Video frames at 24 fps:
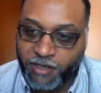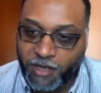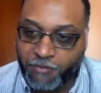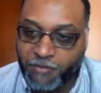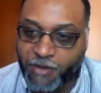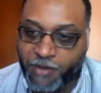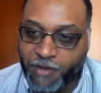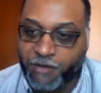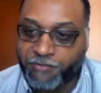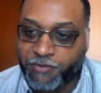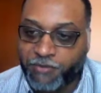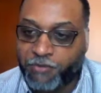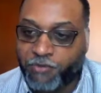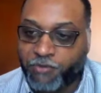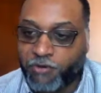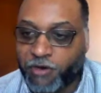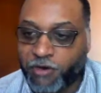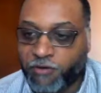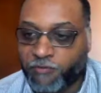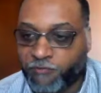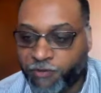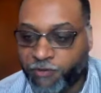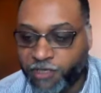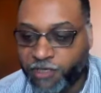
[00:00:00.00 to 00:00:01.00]
about the
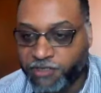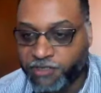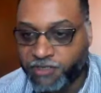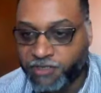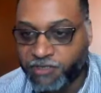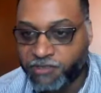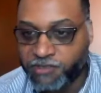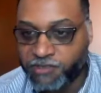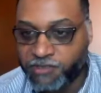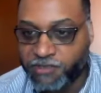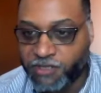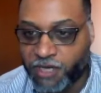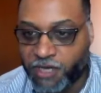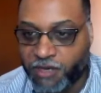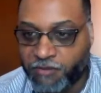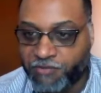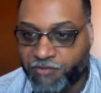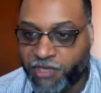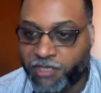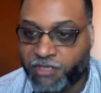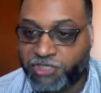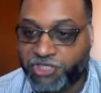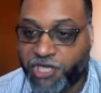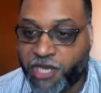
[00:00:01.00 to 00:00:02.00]
Board of Regents
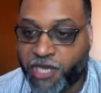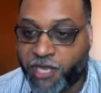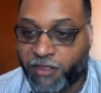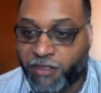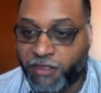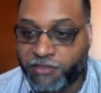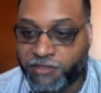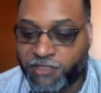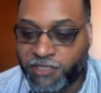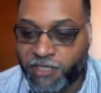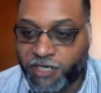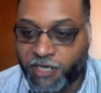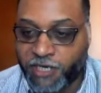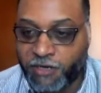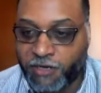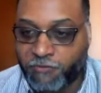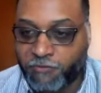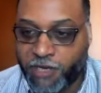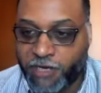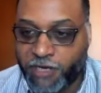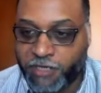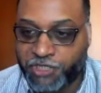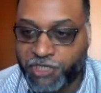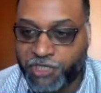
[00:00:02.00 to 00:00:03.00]
being challenged in any
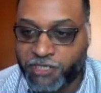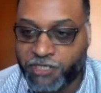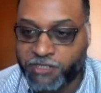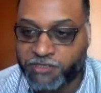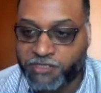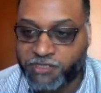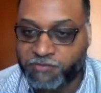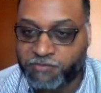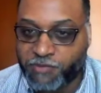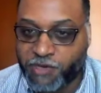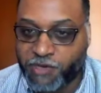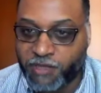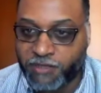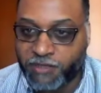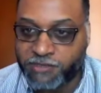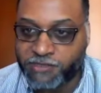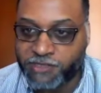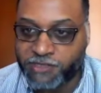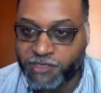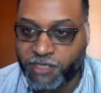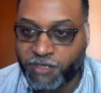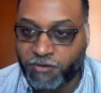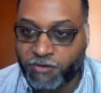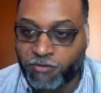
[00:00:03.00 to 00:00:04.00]
way to change this
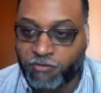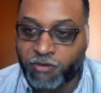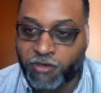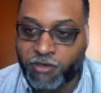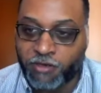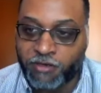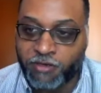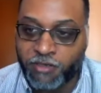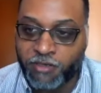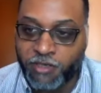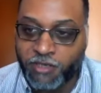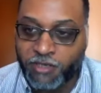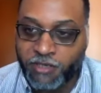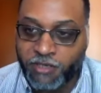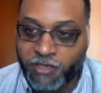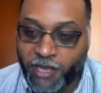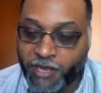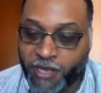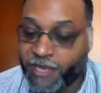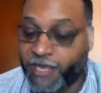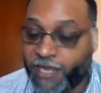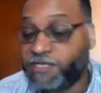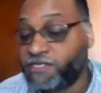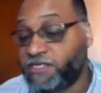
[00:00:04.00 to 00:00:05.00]
policy, or
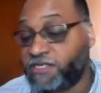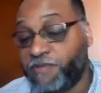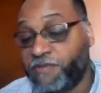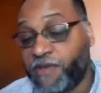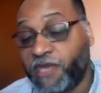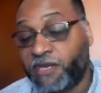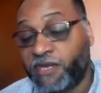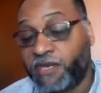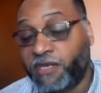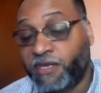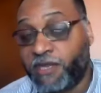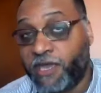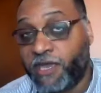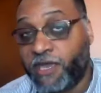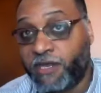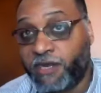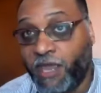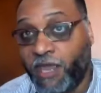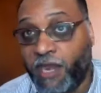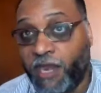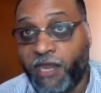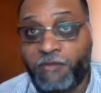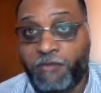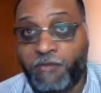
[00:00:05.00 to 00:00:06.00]
I guess expanding that,
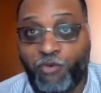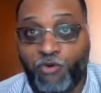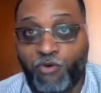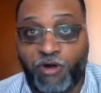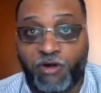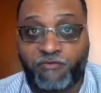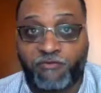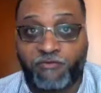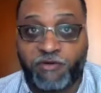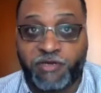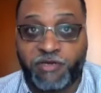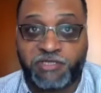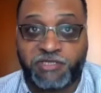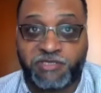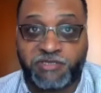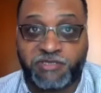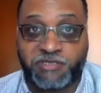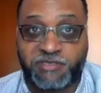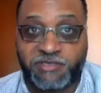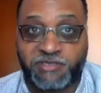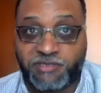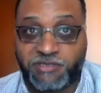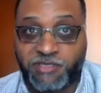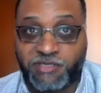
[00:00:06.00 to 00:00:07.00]
any Board of
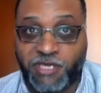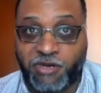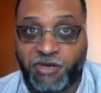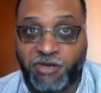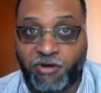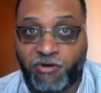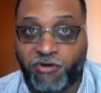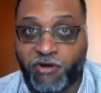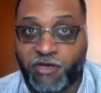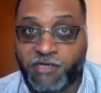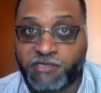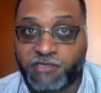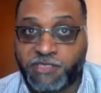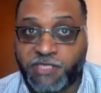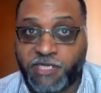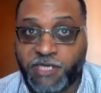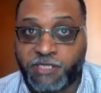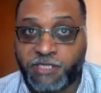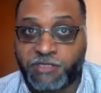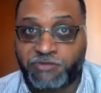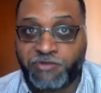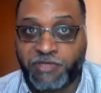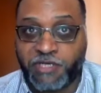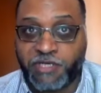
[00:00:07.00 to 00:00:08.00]
Regents, across the
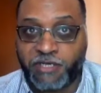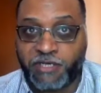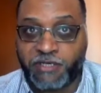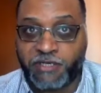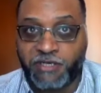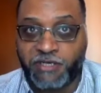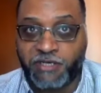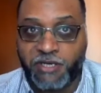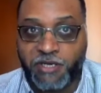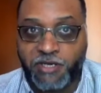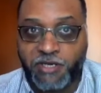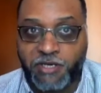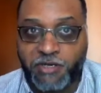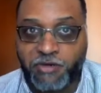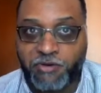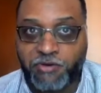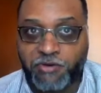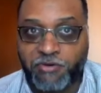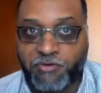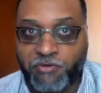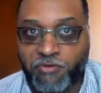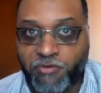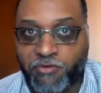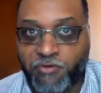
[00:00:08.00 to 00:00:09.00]
country
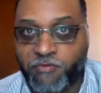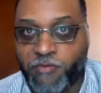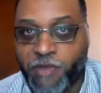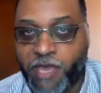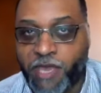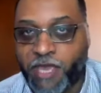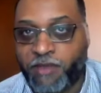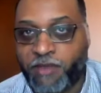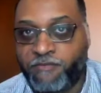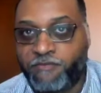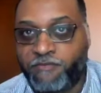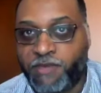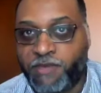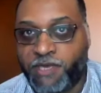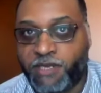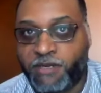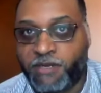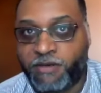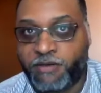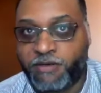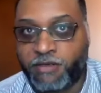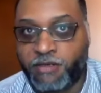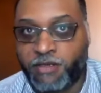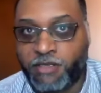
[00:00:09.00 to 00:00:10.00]
who may have
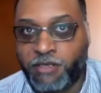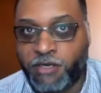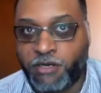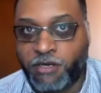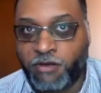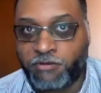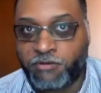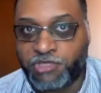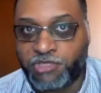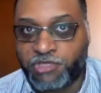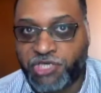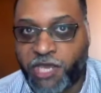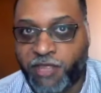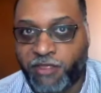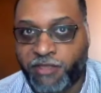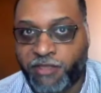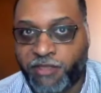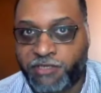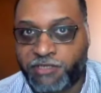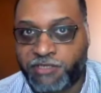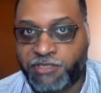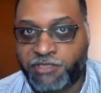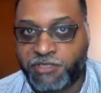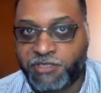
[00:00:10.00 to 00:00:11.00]
been,
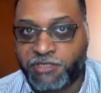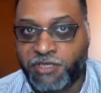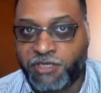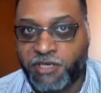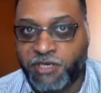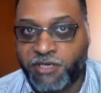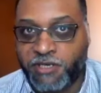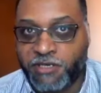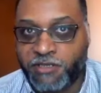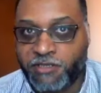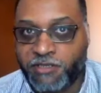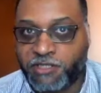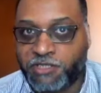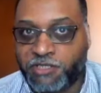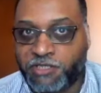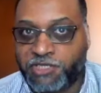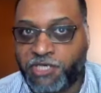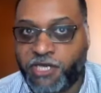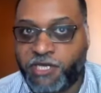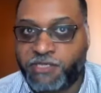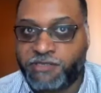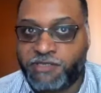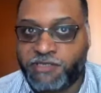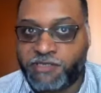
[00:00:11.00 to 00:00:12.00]
challenged to
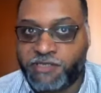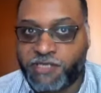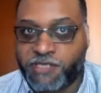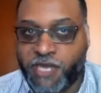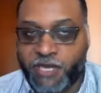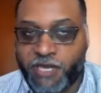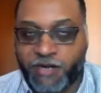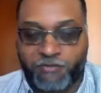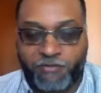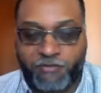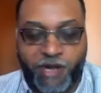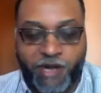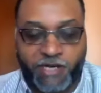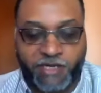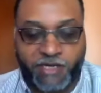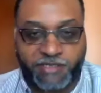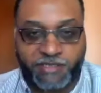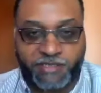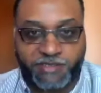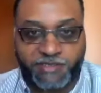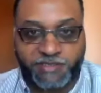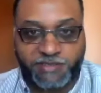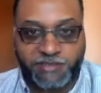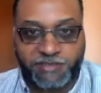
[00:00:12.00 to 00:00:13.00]
change this kind of
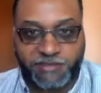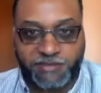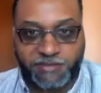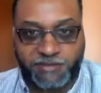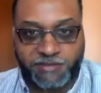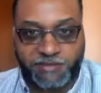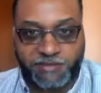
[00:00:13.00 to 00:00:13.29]
practice?